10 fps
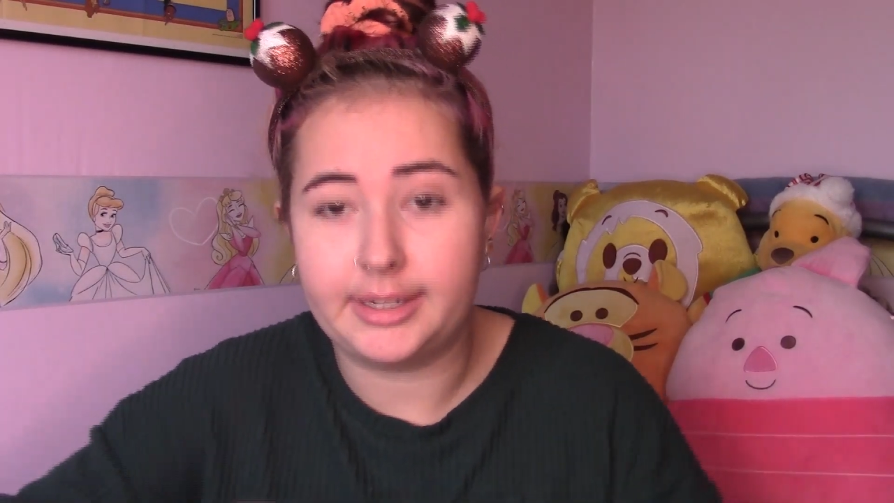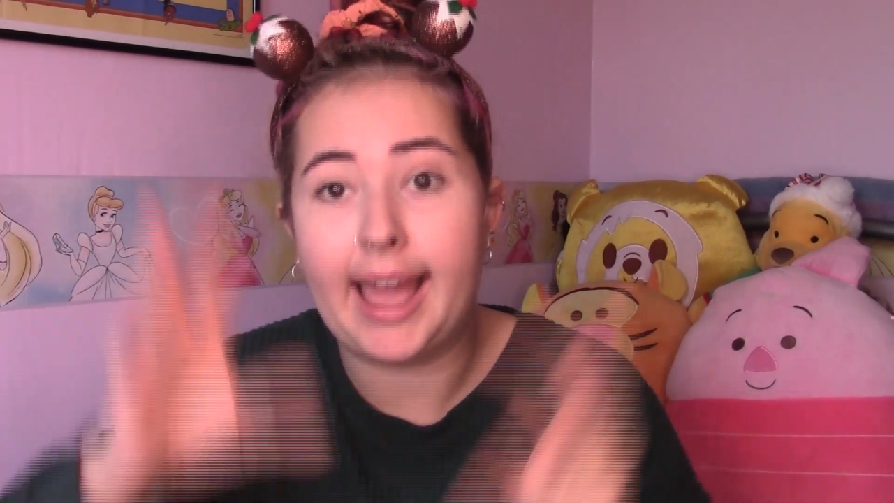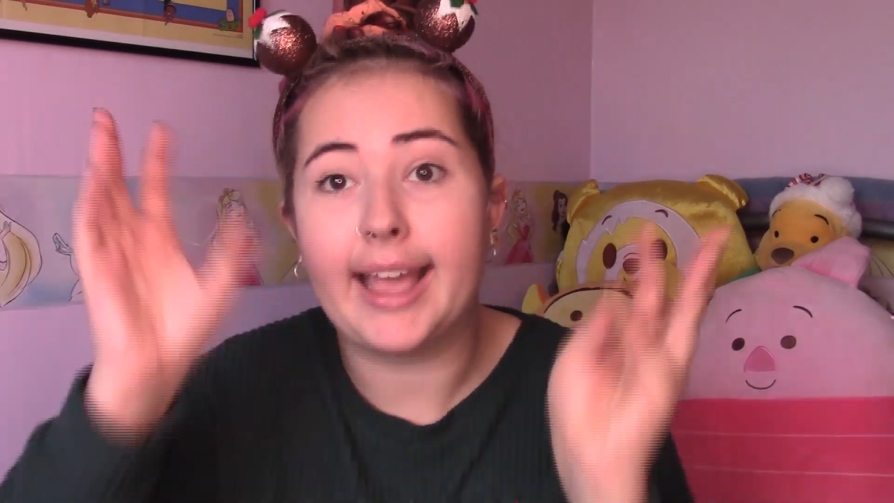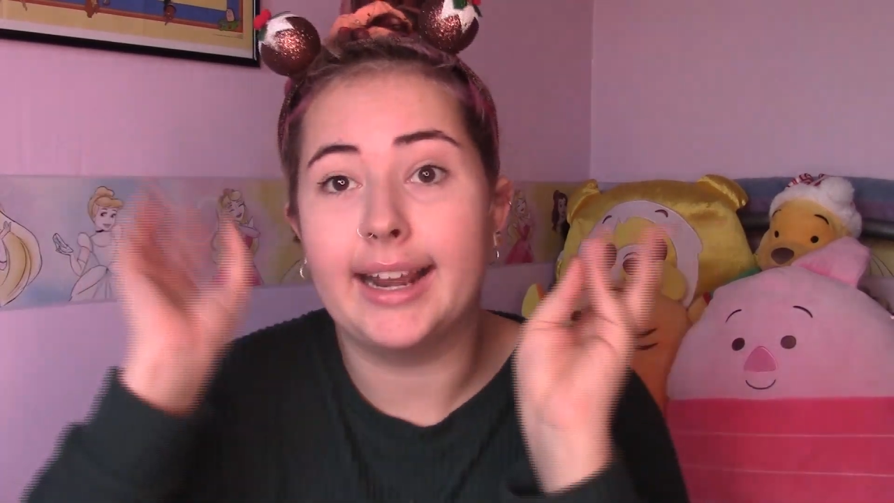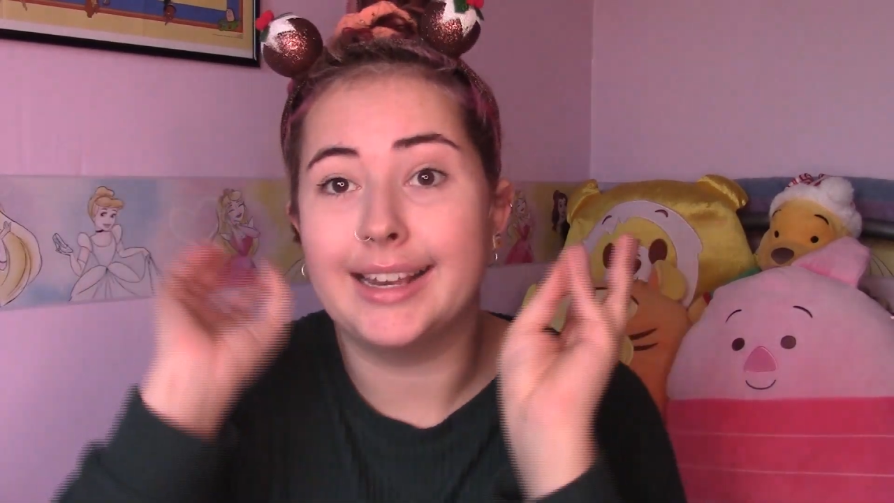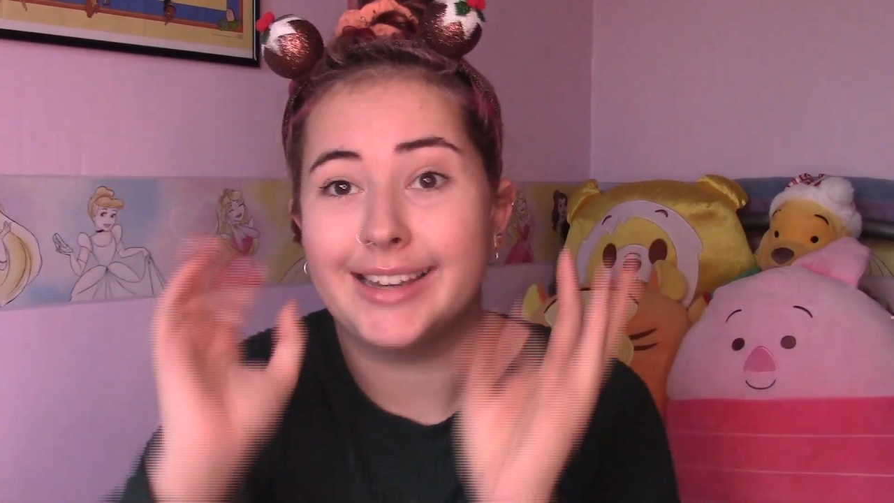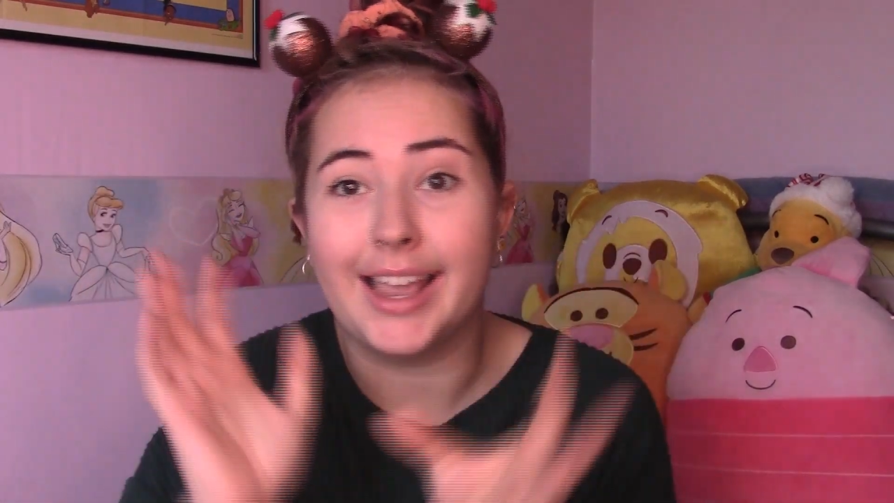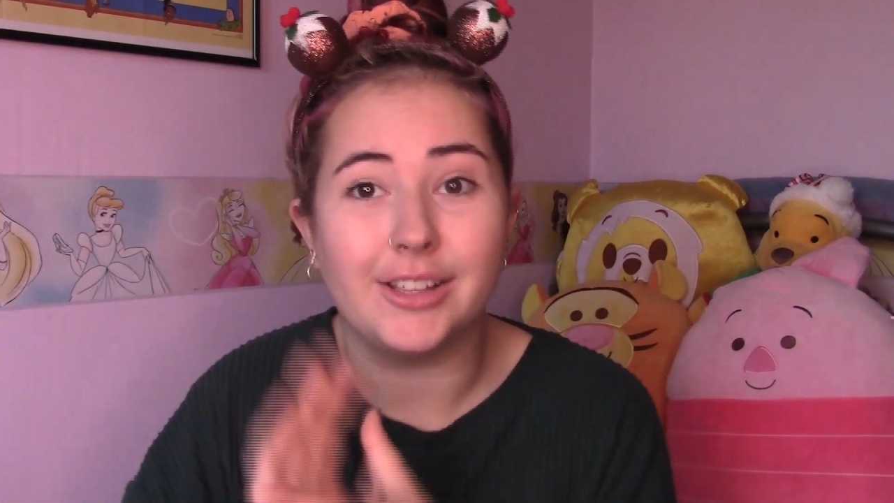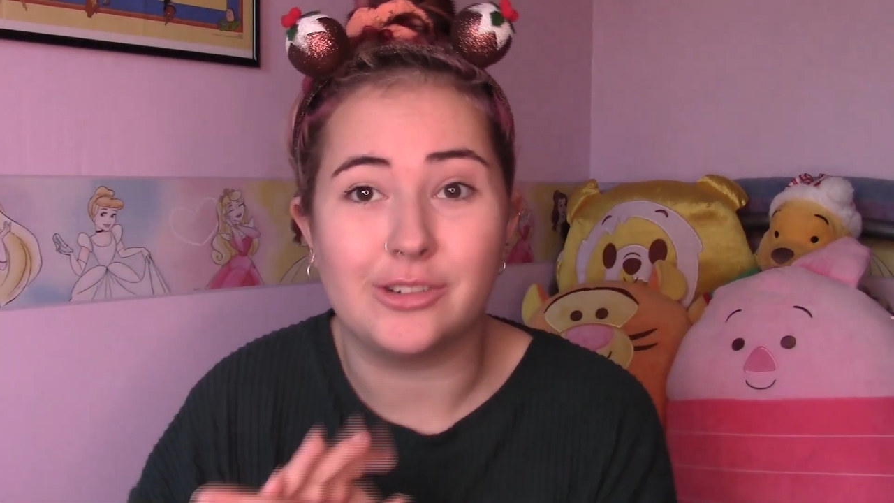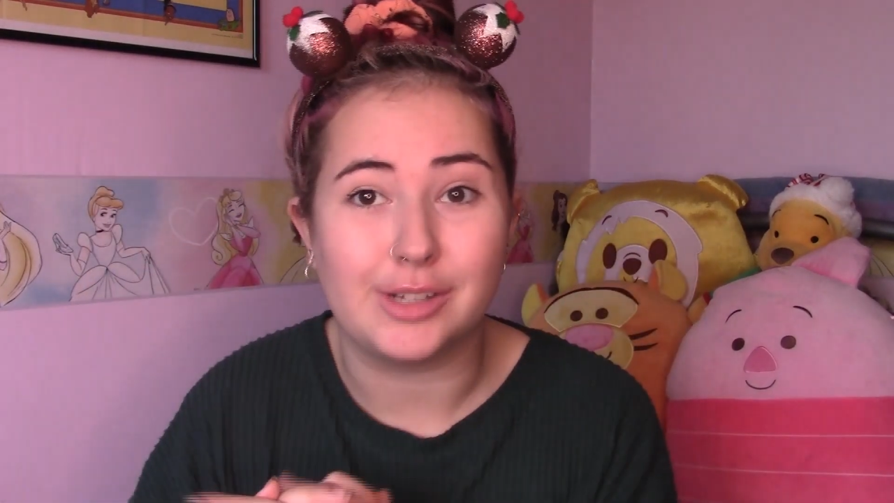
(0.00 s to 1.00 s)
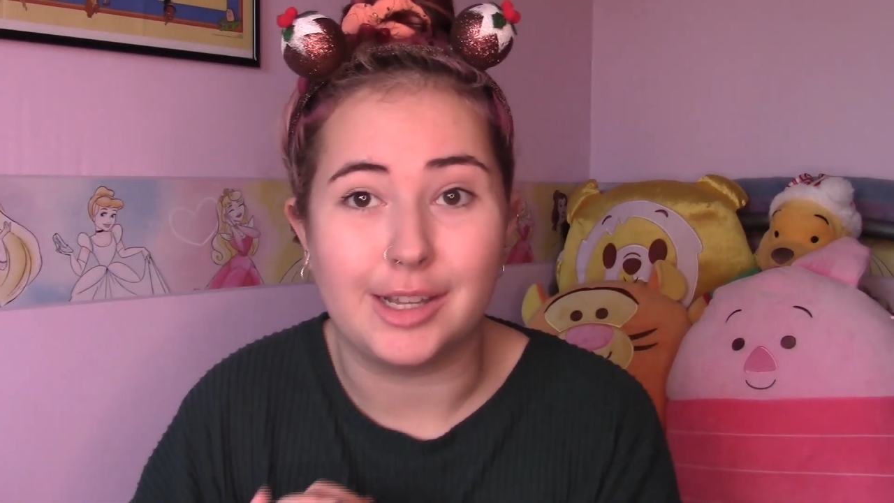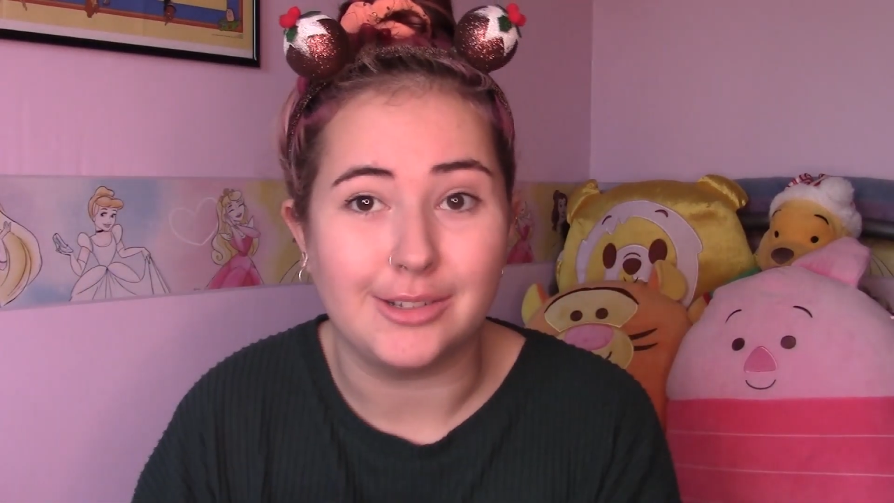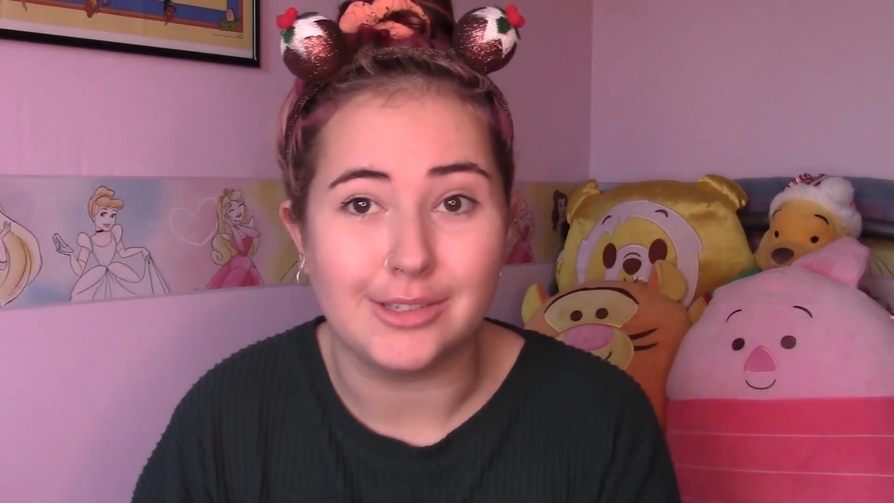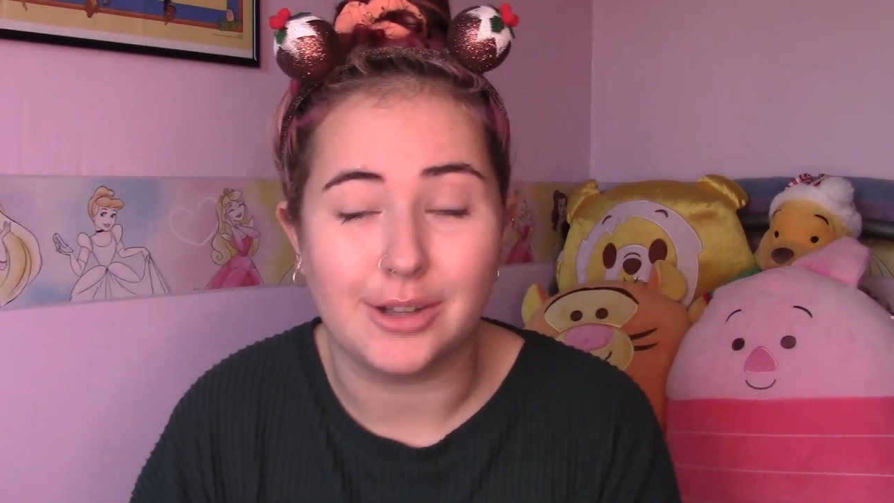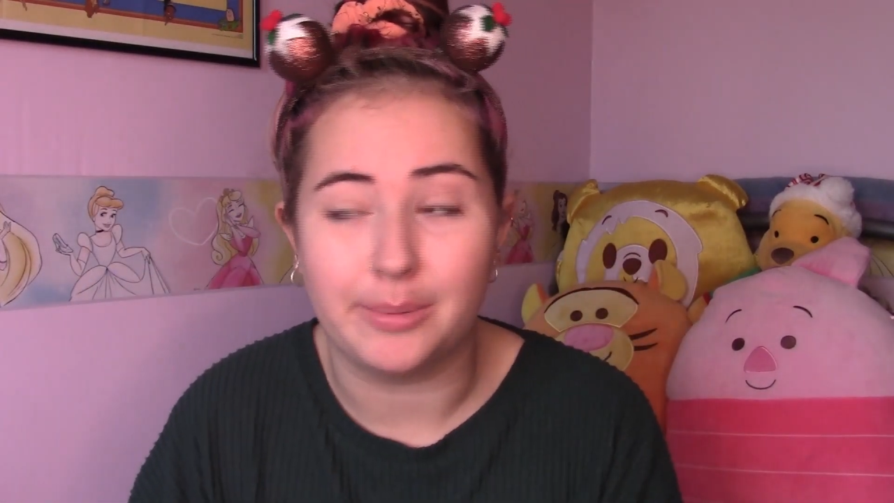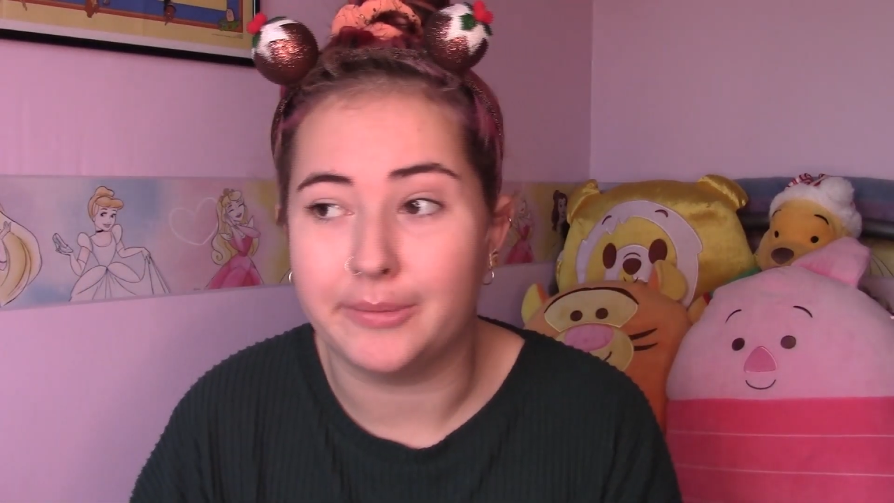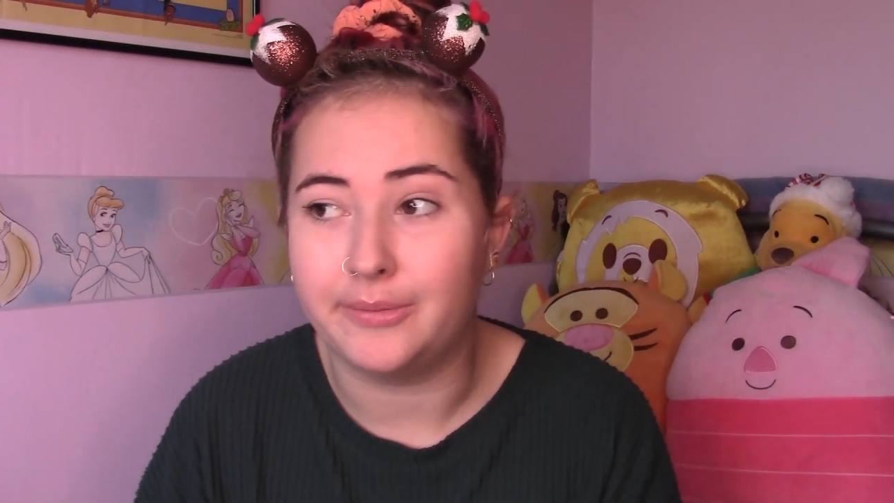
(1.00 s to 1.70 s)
dangling dangerously on top